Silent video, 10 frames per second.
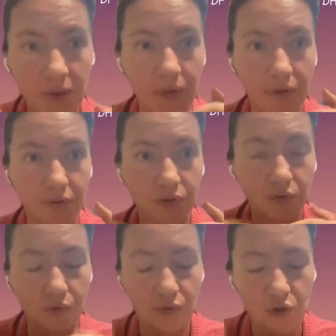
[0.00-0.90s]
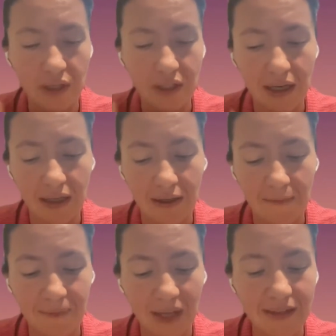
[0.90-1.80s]
people, to join
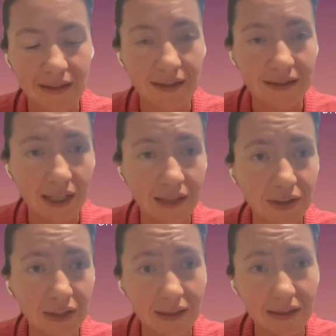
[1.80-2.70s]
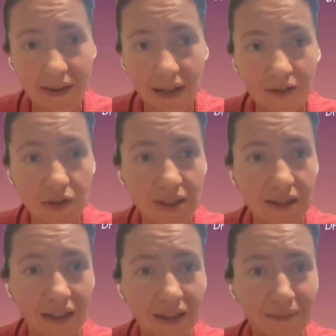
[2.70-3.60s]
ICT sector. And it's very
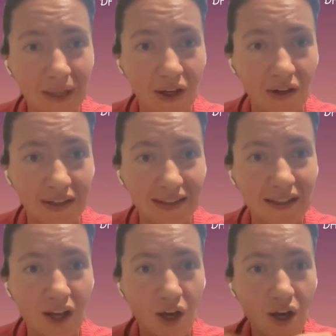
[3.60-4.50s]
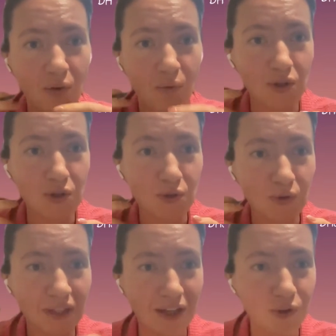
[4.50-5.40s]
interesting because once
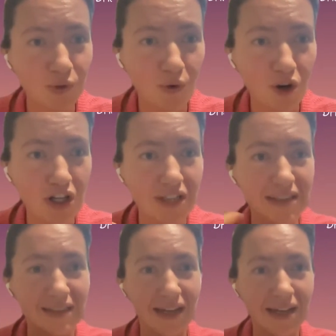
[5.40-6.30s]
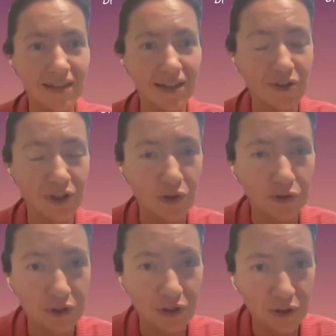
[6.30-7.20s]
you get to work as an IT
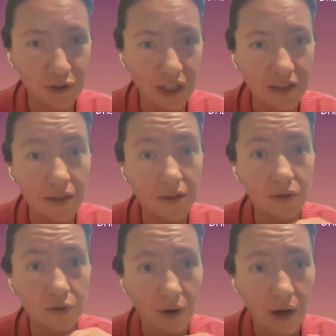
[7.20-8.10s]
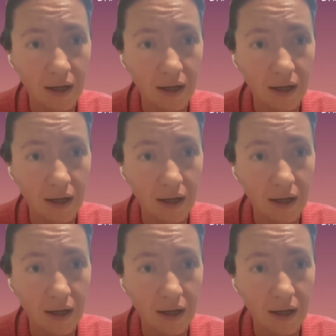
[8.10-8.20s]
recruiter, you get to